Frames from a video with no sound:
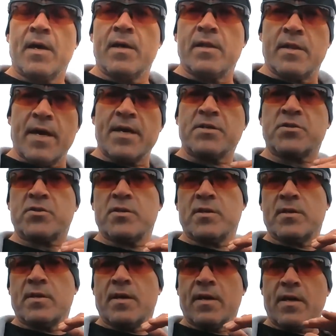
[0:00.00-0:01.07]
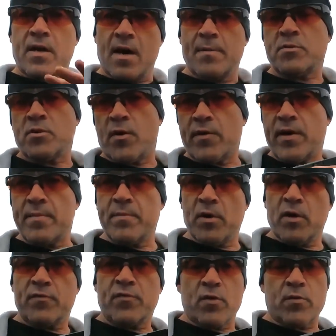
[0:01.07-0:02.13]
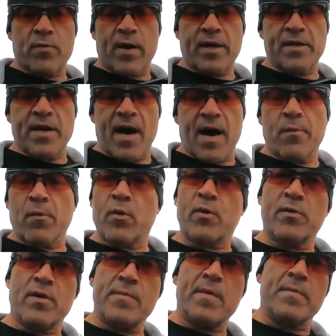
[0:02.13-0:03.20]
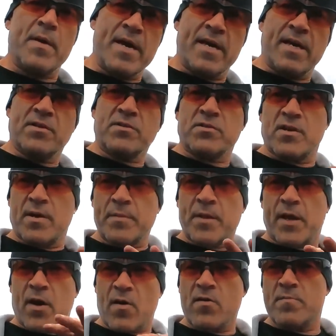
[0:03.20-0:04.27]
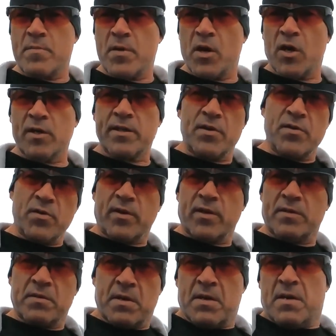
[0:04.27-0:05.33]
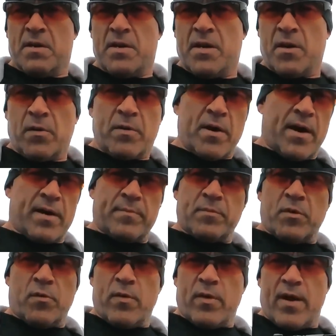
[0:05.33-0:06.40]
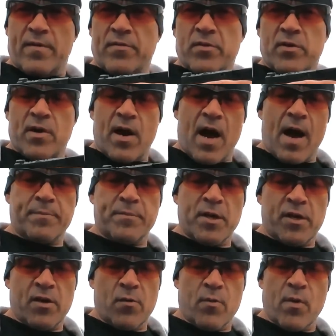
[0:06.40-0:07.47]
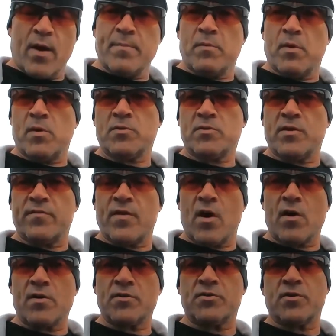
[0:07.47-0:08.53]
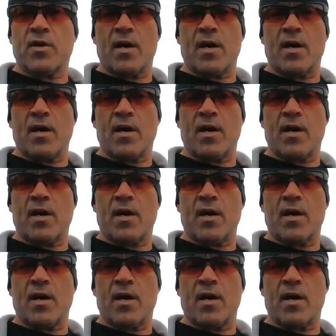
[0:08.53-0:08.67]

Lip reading: this comes already milled for a red dot. We're going to be making some that aren't milled, and you can, cut them to whatever optic you want. Most of ours